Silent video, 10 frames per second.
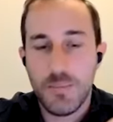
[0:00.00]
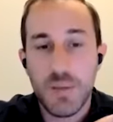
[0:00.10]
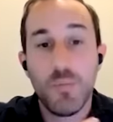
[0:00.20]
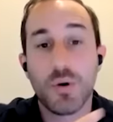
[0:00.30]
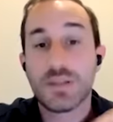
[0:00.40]
be
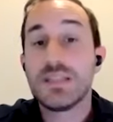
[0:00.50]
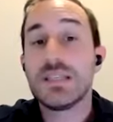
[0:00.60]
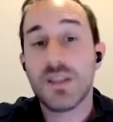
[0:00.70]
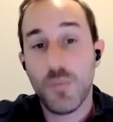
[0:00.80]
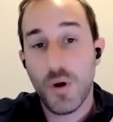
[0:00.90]
more
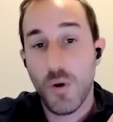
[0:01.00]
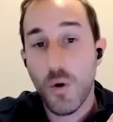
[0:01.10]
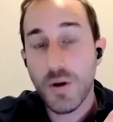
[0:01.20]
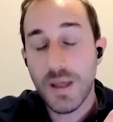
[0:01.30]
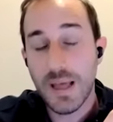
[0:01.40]
system one
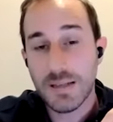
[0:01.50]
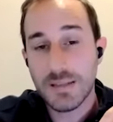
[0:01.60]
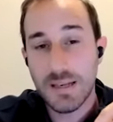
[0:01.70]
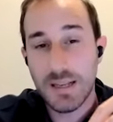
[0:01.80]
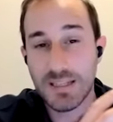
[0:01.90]
oriented is